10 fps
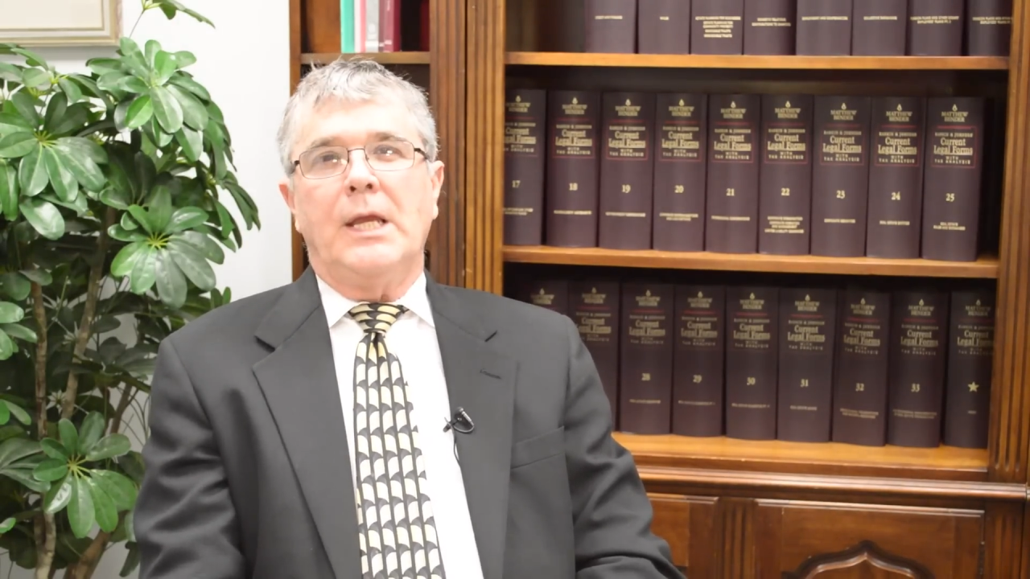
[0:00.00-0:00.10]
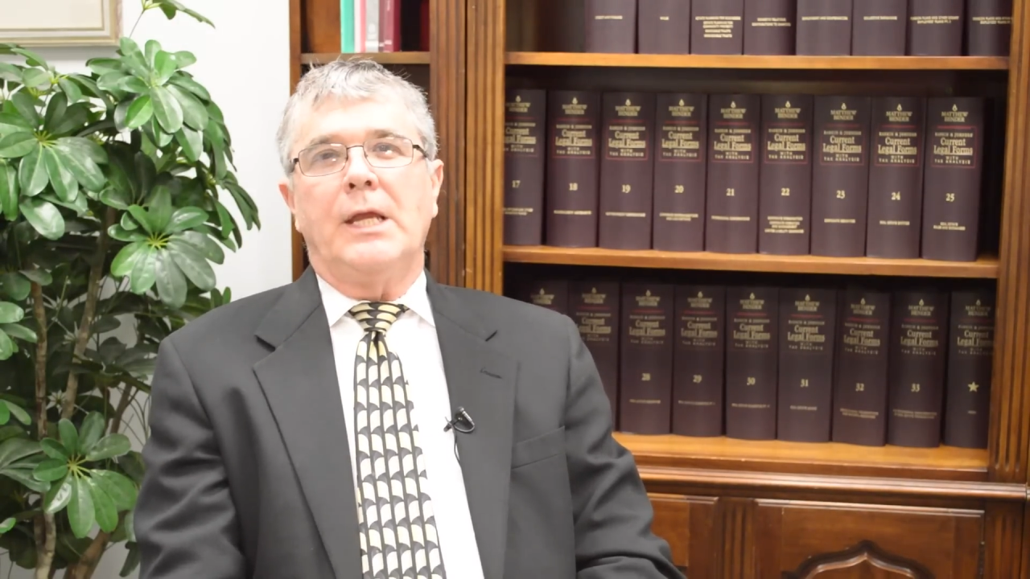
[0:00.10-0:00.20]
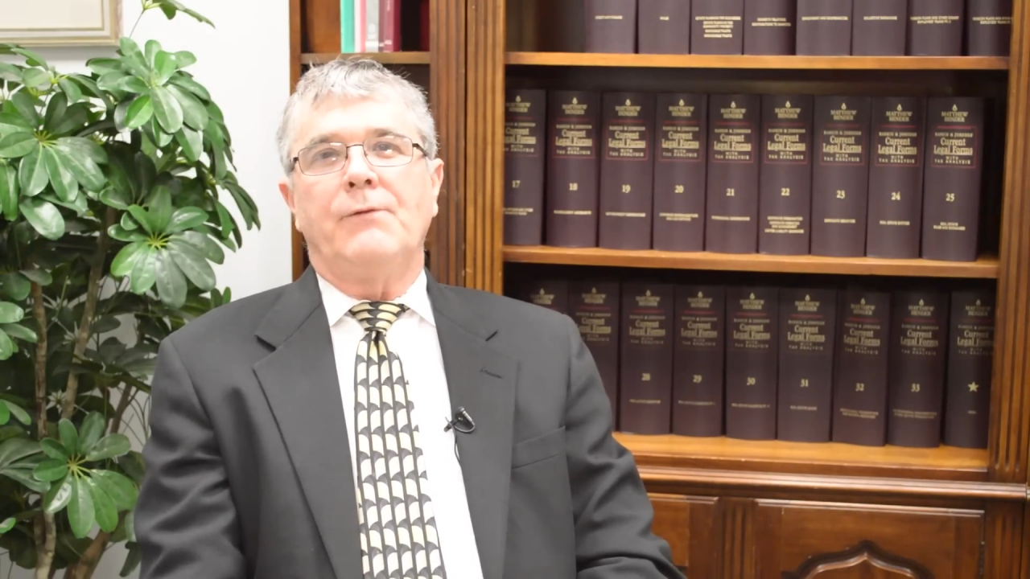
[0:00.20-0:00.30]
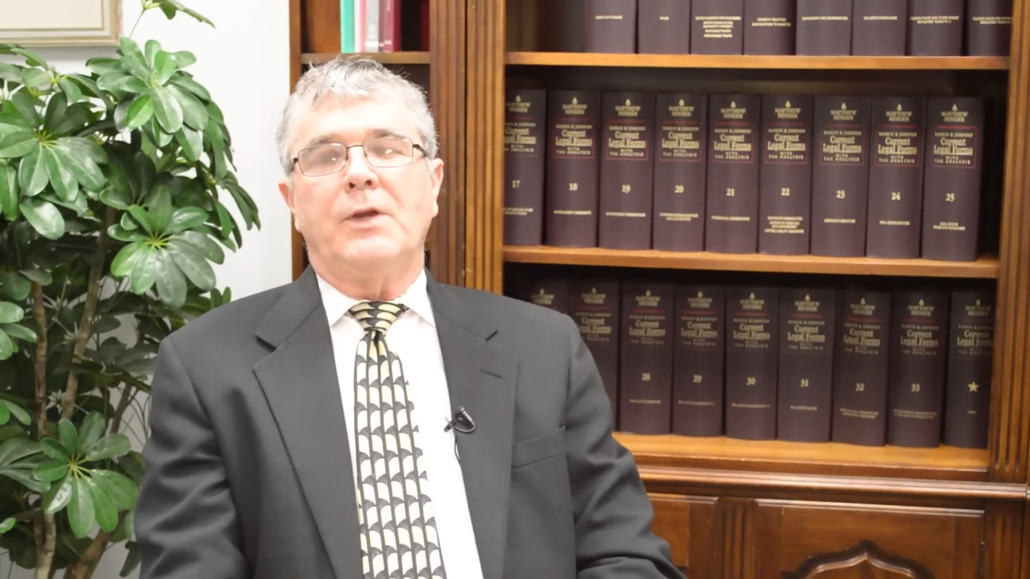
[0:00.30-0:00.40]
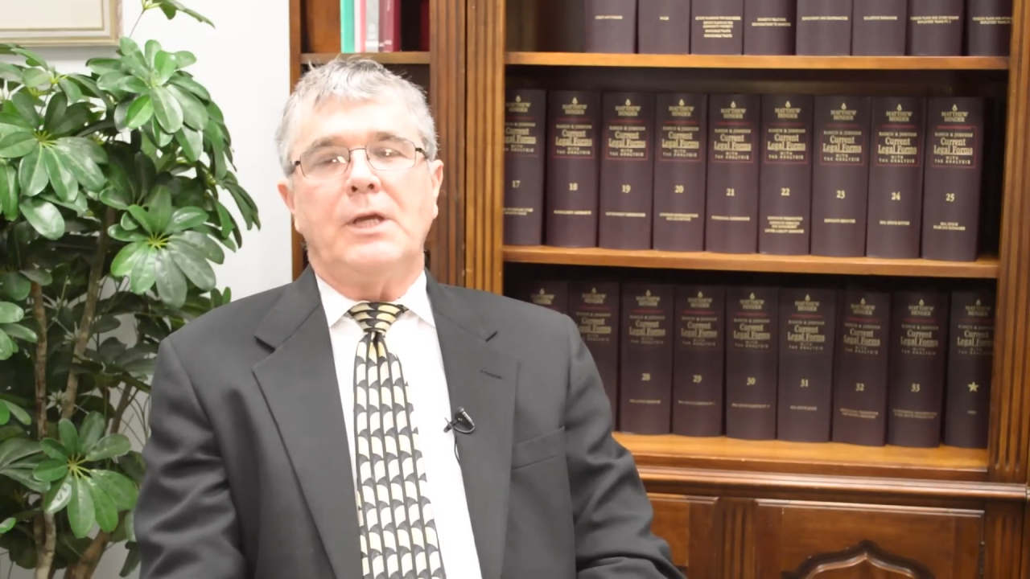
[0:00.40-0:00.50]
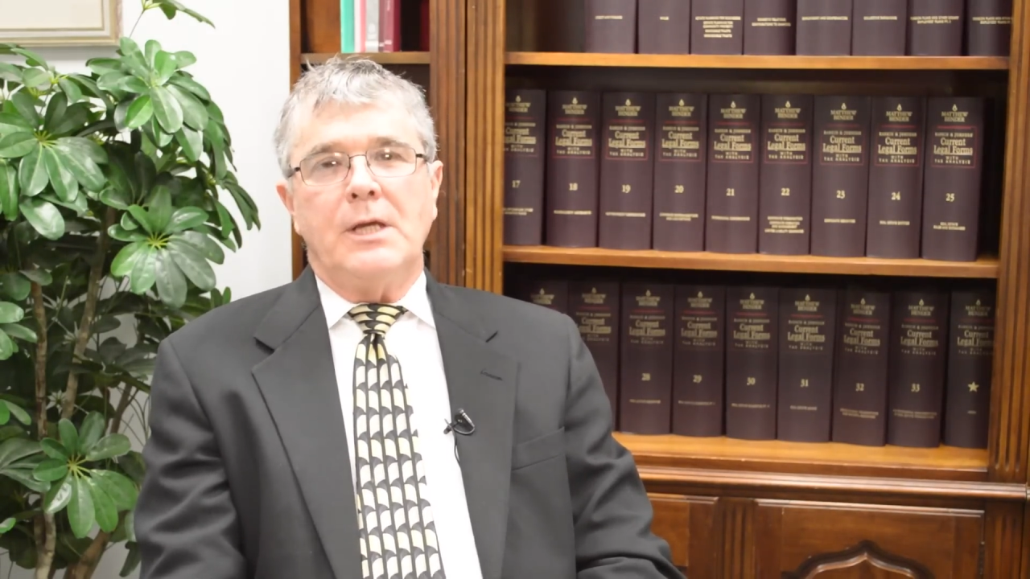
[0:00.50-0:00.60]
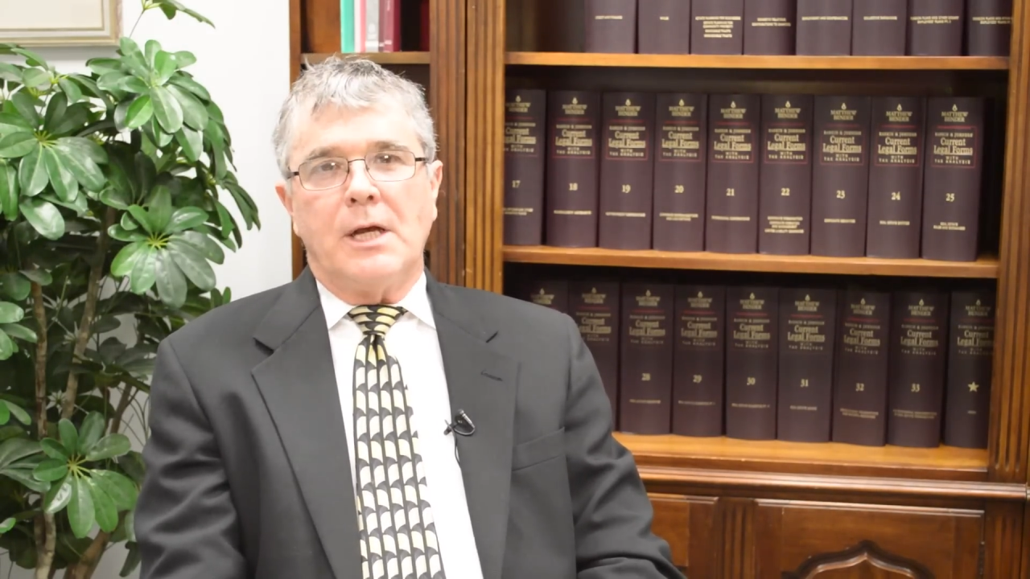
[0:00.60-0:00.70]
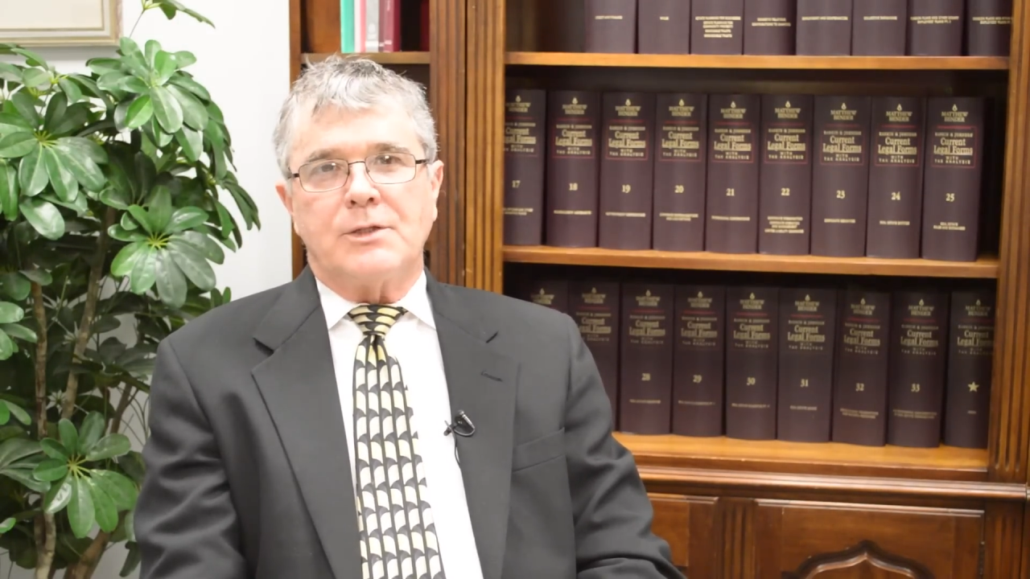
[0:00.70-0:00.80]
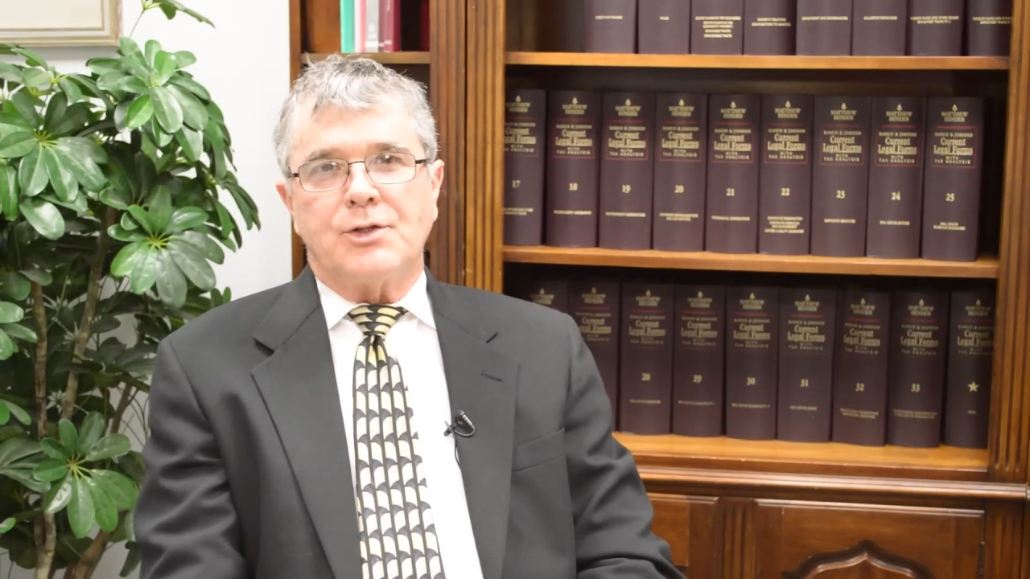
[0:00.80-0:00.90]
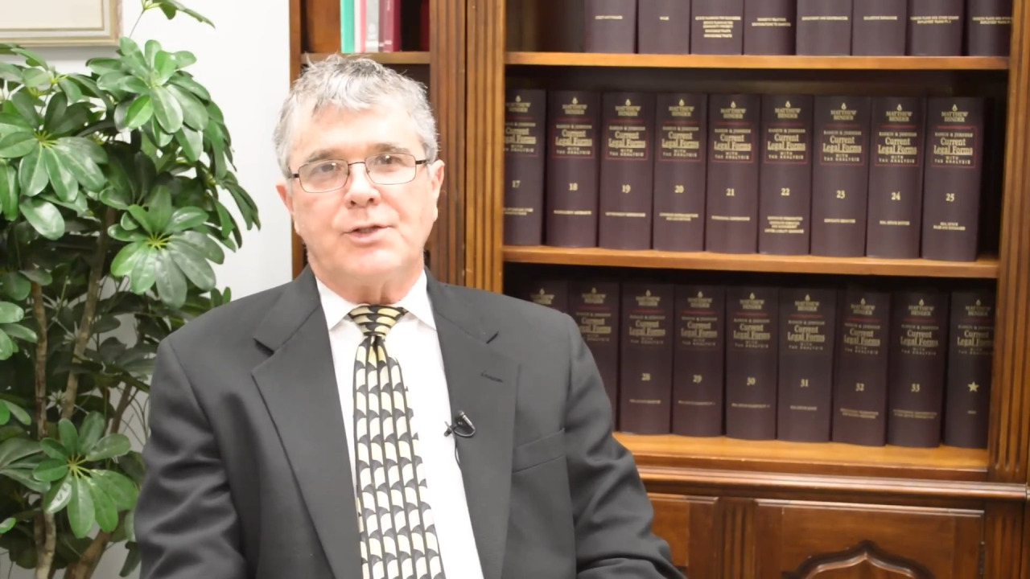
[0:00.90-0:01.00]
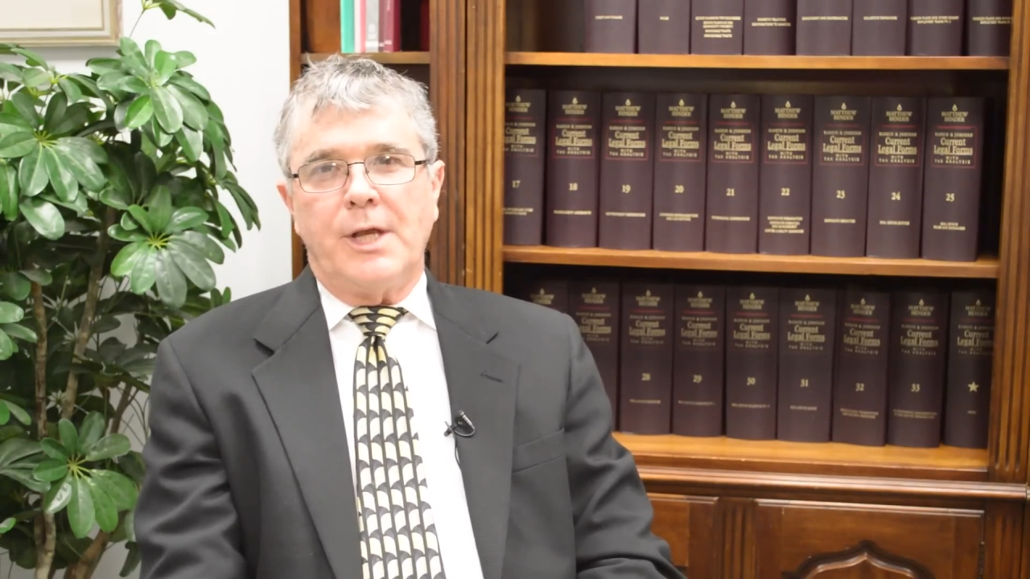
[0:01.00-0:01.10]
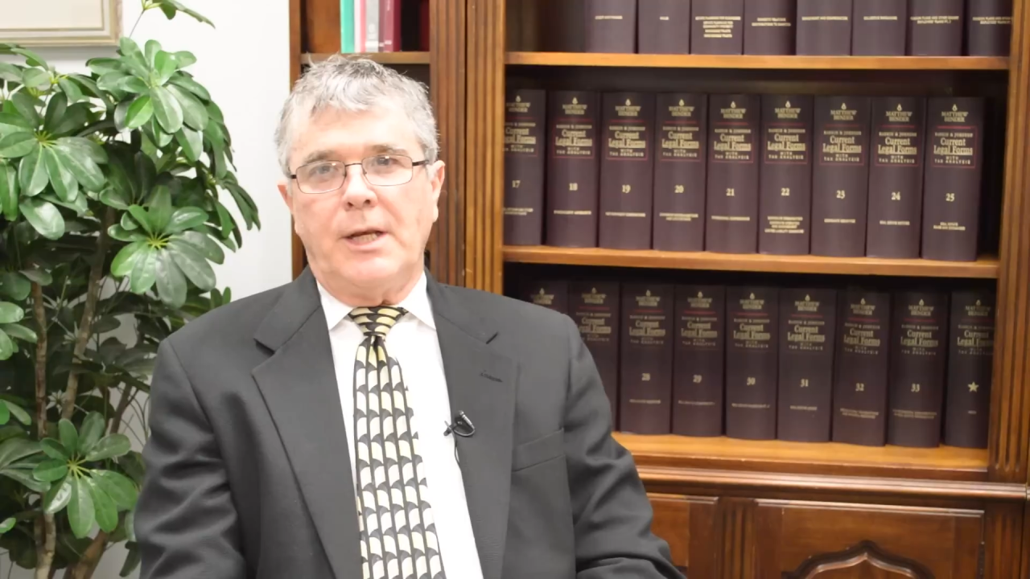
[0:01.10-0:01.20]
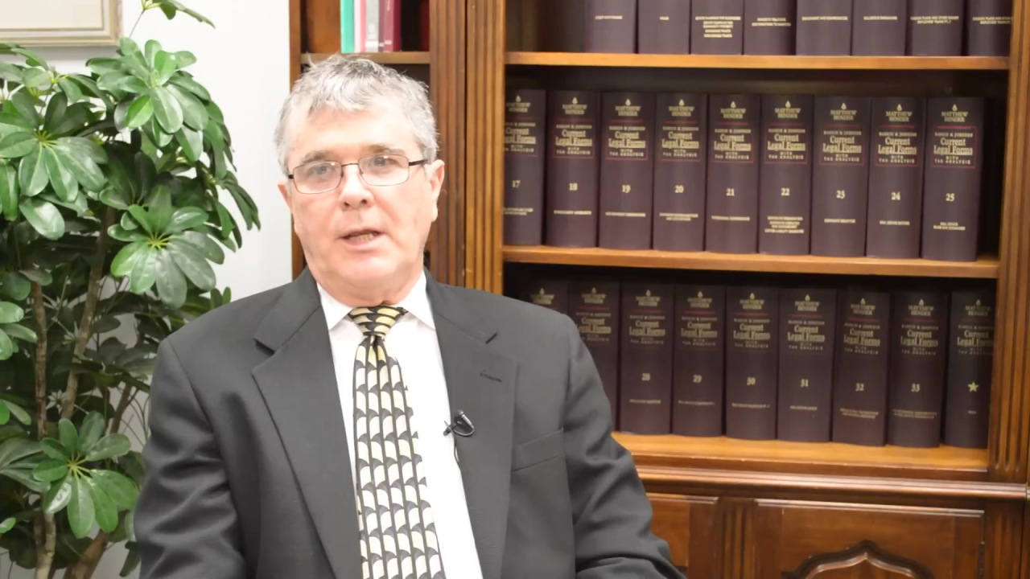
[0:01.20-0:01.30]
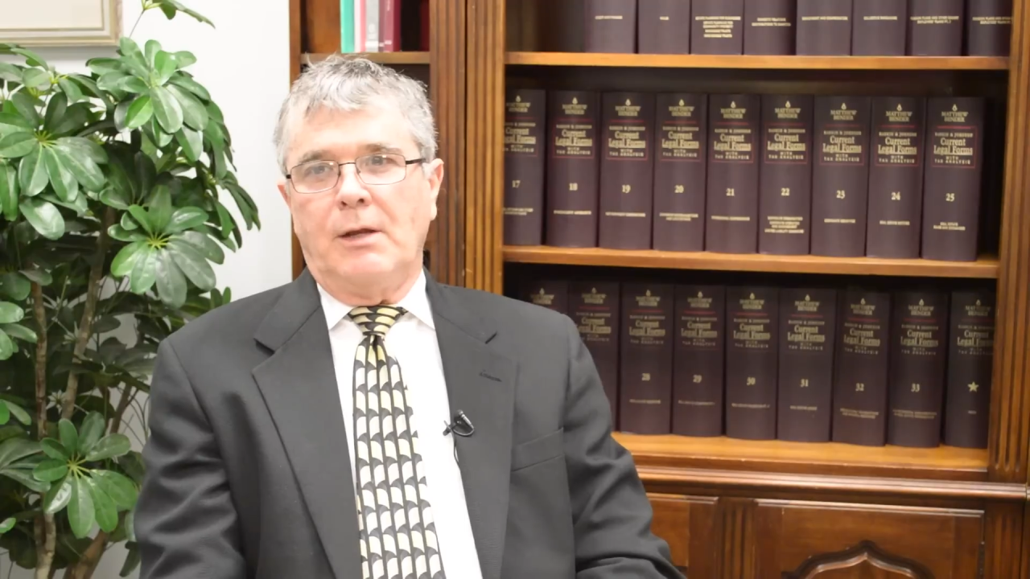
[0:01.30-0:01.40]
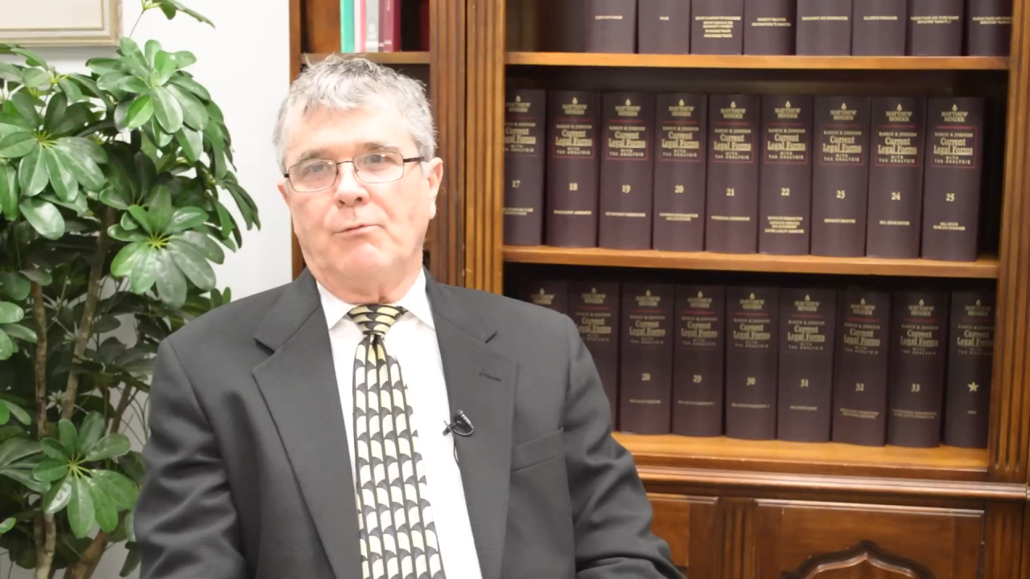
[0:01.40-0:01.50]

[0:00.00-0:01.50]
In the kiosk setting,